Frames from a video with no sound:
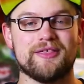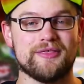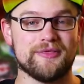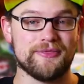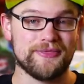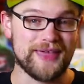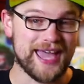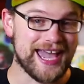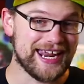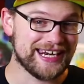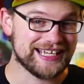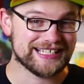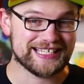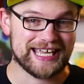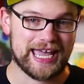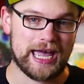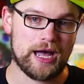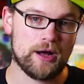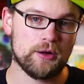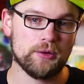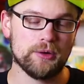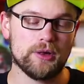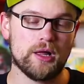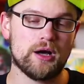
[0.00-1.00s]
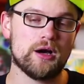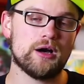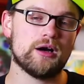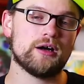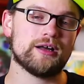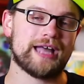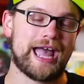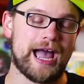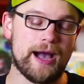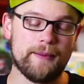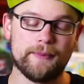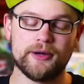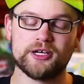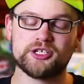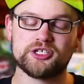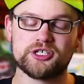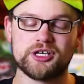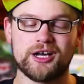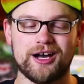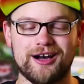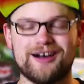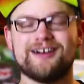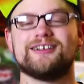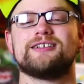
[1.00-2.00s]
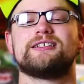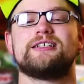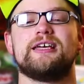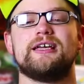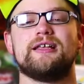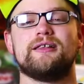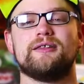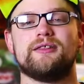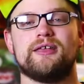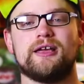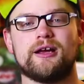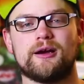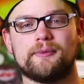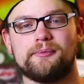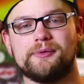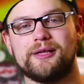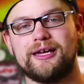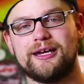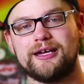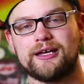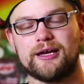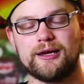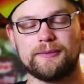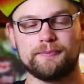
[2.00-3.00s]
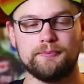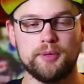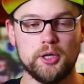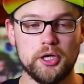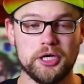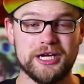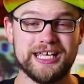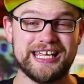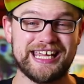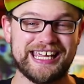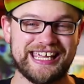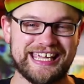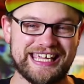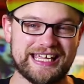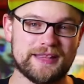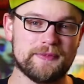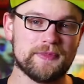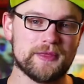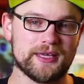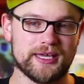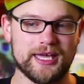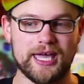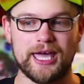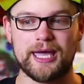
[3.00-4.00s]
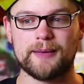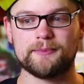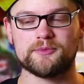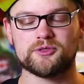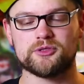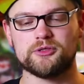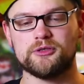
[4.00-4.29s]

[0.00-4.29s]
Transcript: That is how much content they are planning on putting in the game.